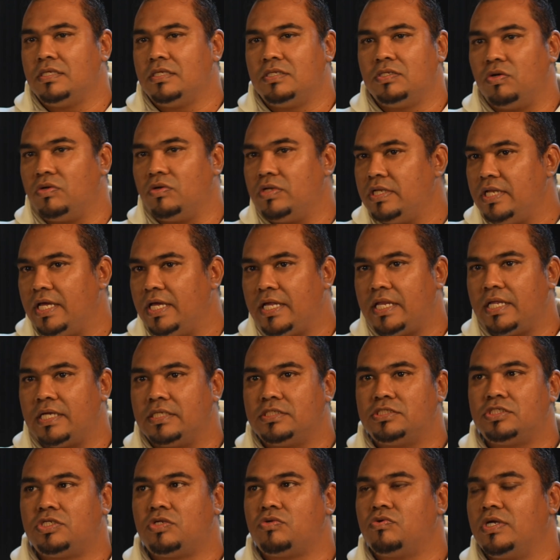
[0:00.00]
Northern areas
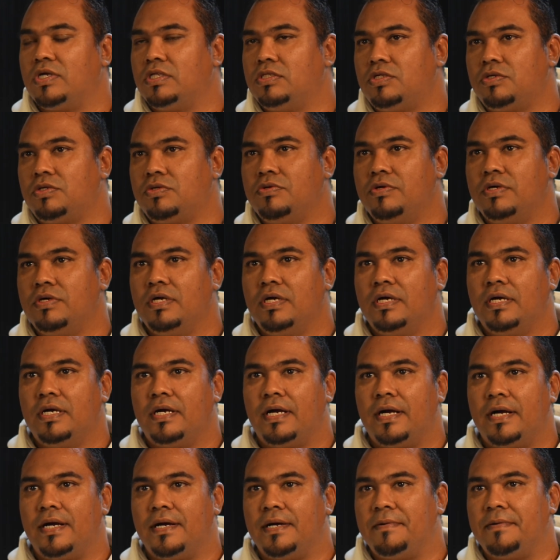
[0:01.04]
through and through.
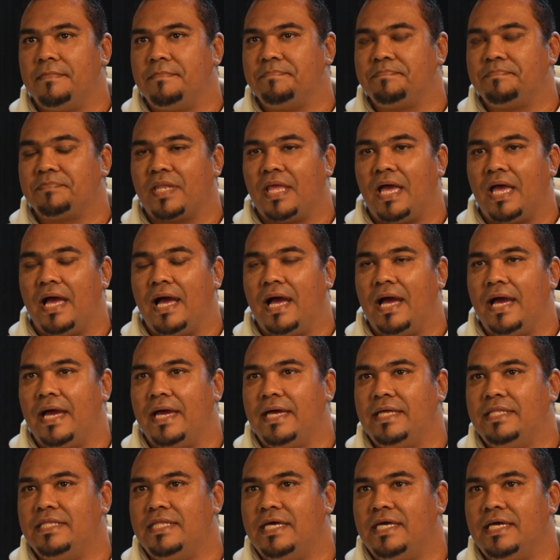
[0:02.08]

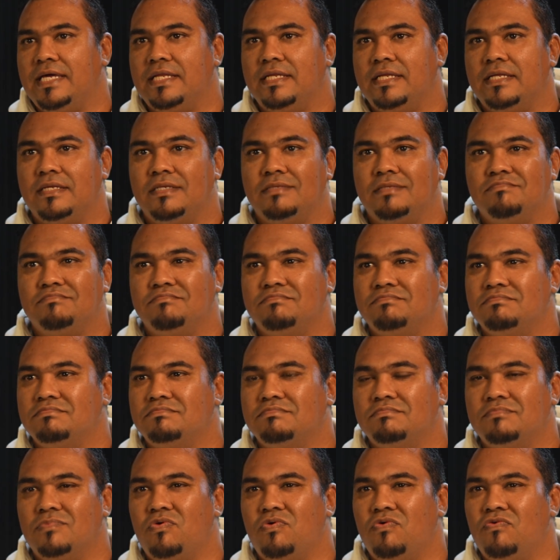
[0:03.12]
I then
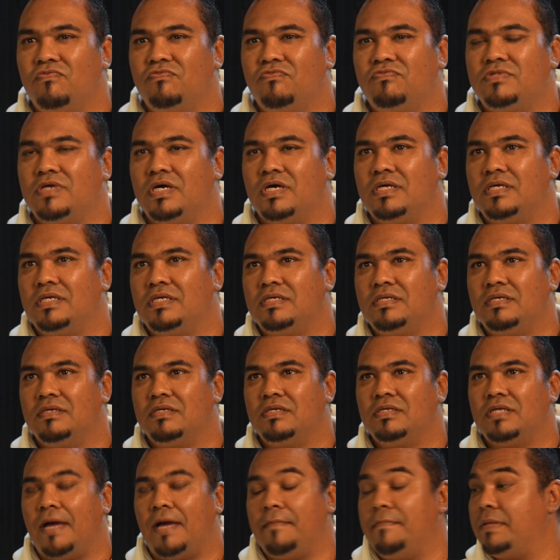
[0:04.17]
moved,
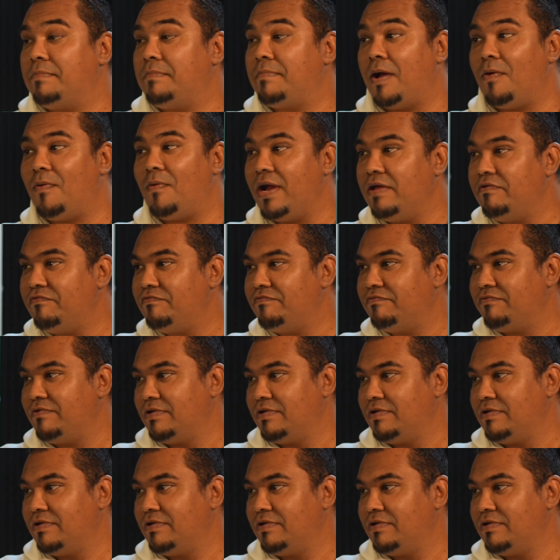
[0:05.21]
I met my wife.